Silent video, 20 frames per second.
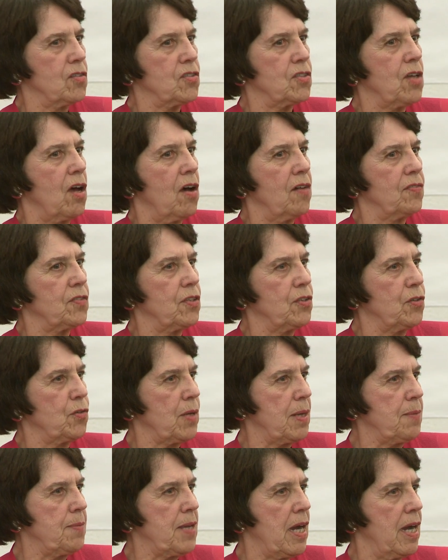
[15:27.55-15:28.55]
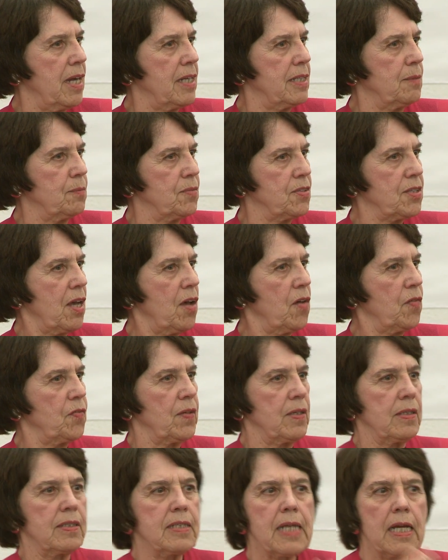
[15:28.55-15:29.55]
soft and dreamy-eyed himself
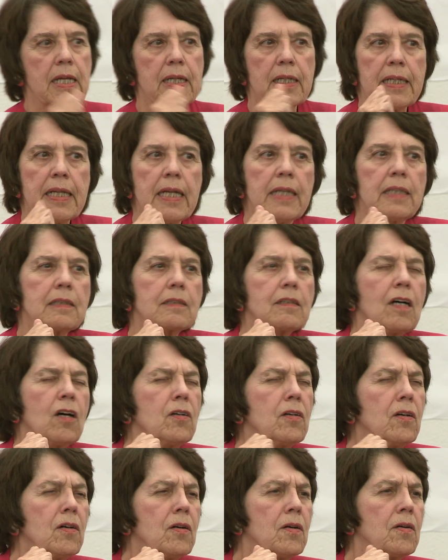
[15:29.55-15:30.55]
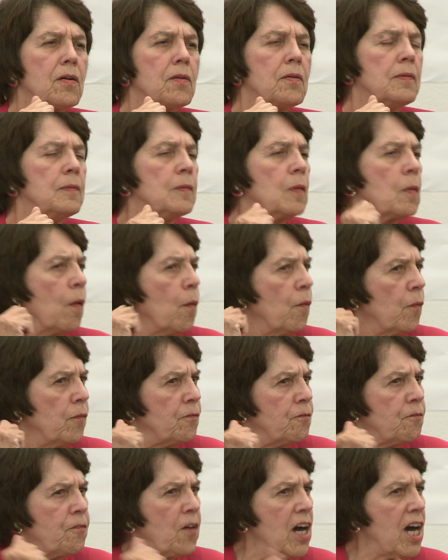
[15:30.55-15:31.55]
and said again, oh,
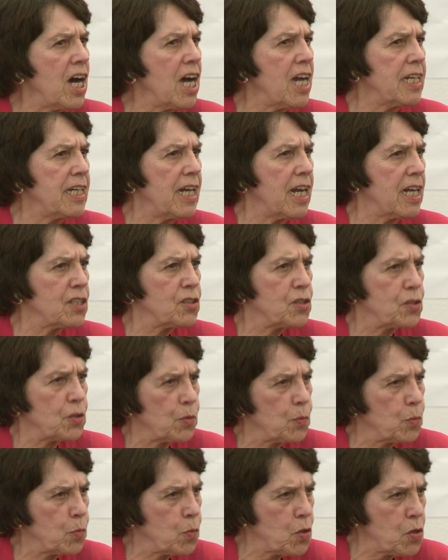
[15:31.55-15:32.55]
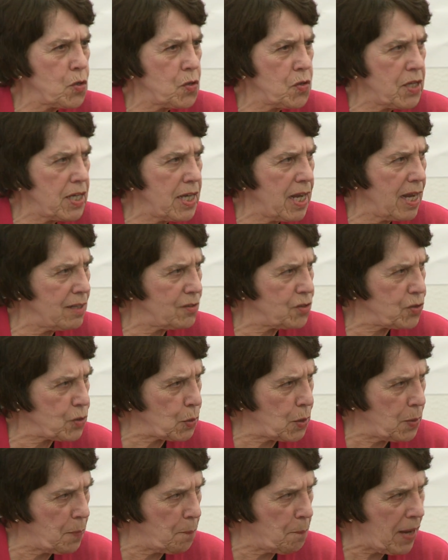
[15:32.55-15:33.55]
fine answer, worthy
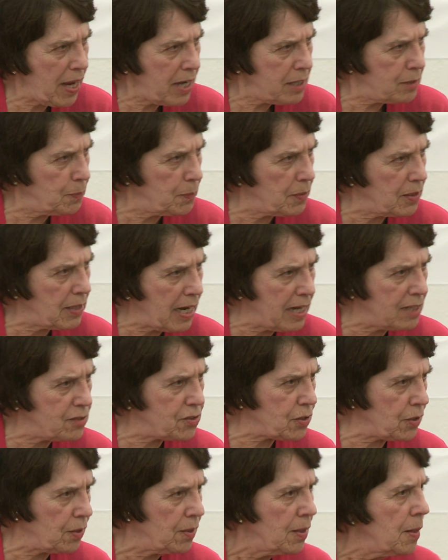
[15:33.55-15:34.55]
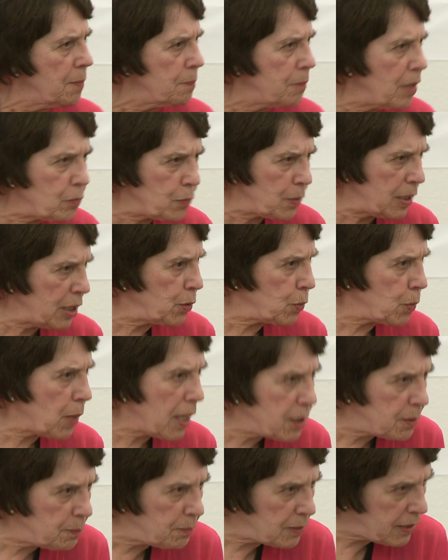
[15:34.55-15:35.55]
answer, impeccable answer, but
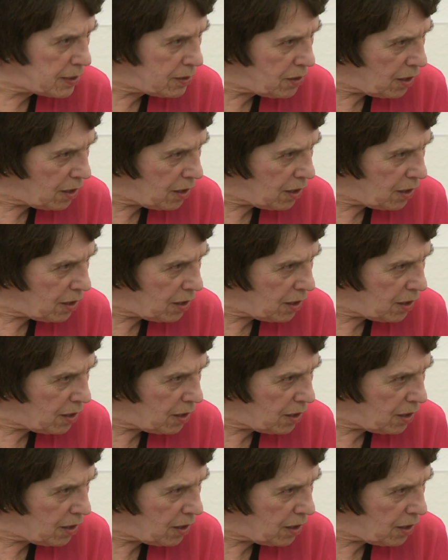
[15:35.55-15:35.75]
regrettably